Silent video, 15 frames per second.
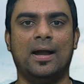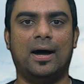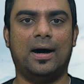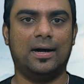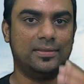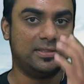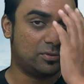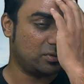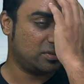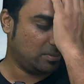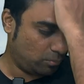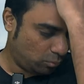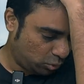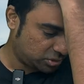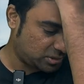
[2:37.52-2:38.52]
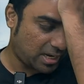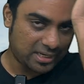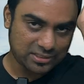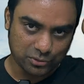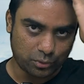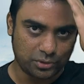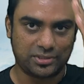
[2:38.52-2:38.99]

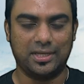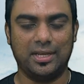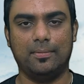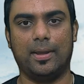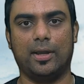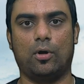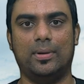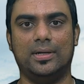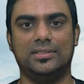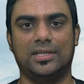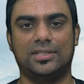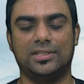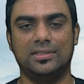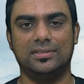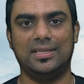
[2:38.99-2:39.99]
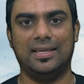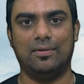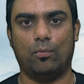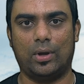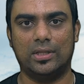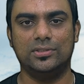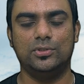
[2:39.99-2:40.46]
In my comment section. See,
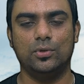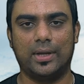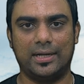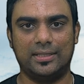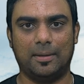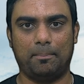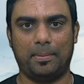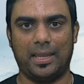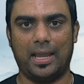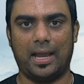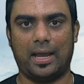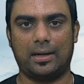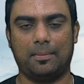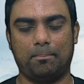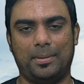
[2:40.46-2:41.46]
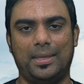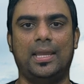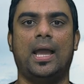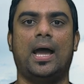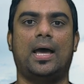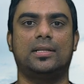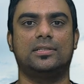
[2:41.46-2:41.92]
once you get the
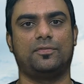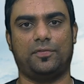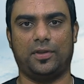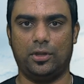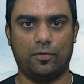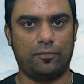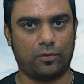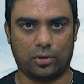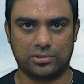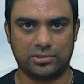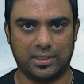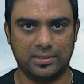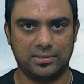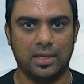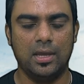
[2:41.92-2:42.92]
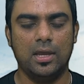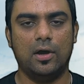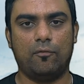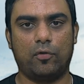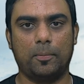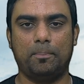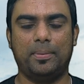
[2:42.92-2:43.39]
PR is free of cost, guys.
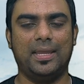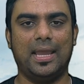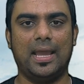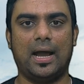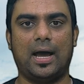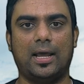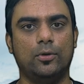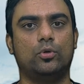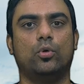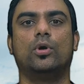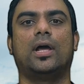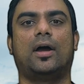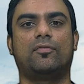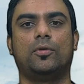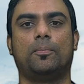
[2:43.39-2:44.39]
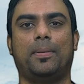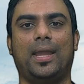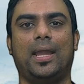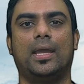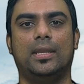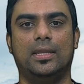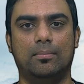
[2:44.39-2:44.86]
For PAR, you don't have to
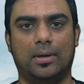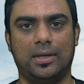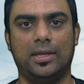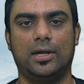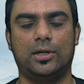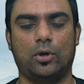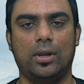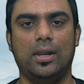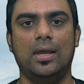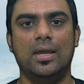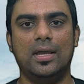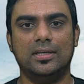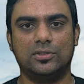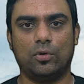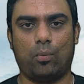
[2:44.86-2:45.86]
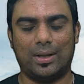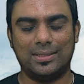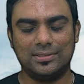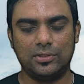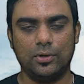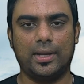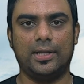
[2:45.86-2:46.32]
pay any money at all. So
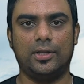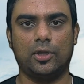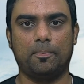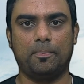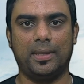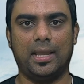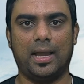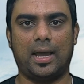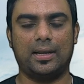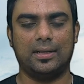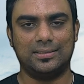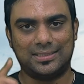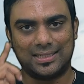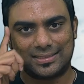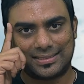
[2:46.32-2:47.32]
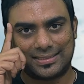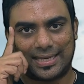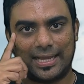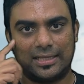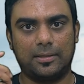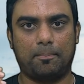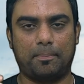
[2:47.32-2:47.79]
once you get your PR, just
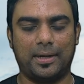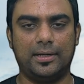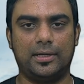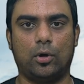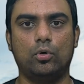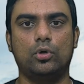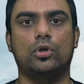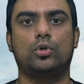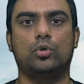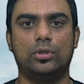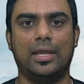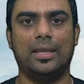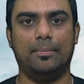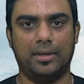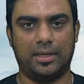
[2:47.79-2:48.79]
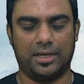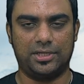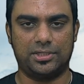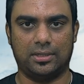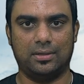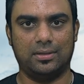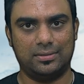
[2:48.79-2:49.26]
take the printout to the
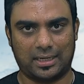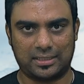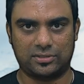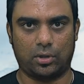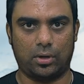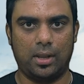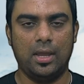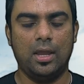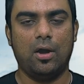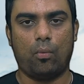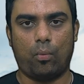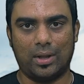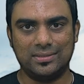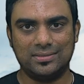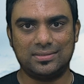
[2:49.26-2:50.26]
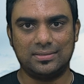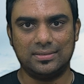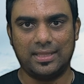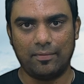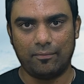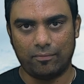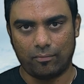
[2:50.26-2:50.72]
immigration. That's all. Once
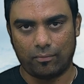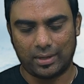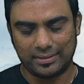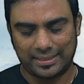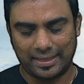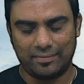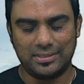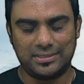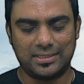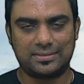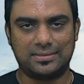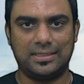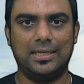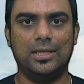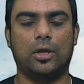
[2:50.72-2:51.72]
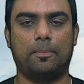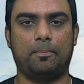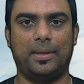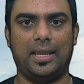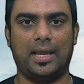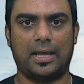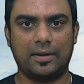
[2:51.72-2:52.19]
they will just see your
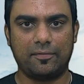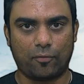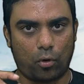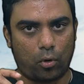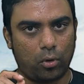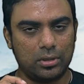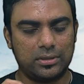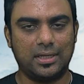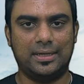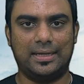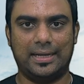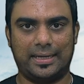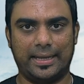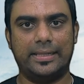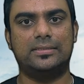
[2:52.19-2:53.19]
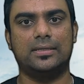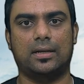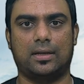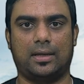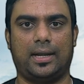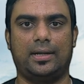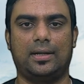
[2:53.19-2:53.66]
PR if all the details are
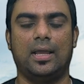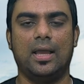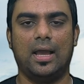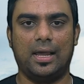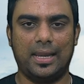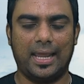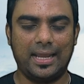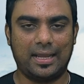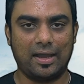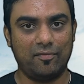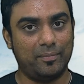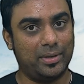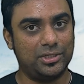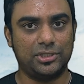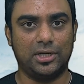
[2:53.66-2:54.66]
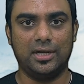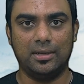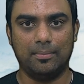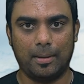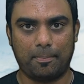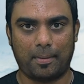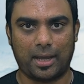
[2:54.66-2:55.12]
correct. Like I've mentioned in
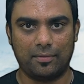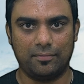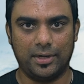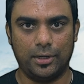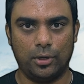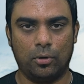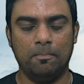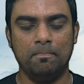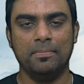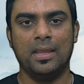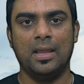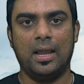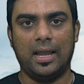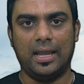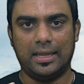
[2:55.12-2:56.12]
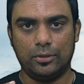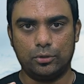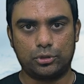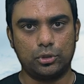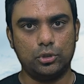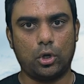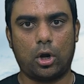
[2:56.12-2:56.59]
my PAR video, you
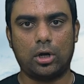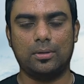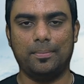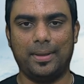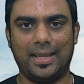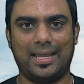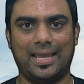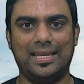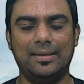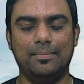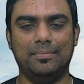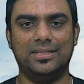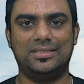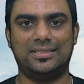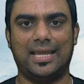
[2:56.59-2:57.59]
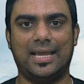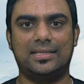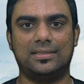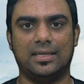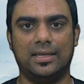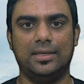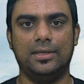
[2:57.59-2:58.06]
should not make any
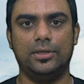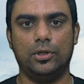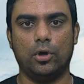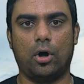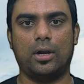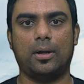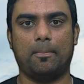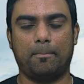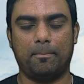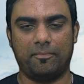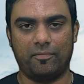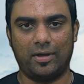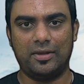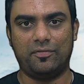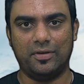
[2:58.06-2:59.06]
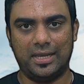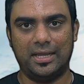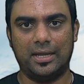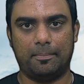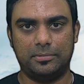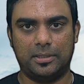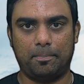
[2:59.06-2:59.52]
mistakes in your while
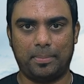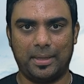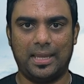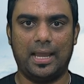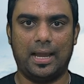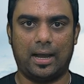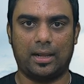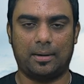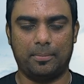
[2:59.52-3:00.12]
filling up the PAR,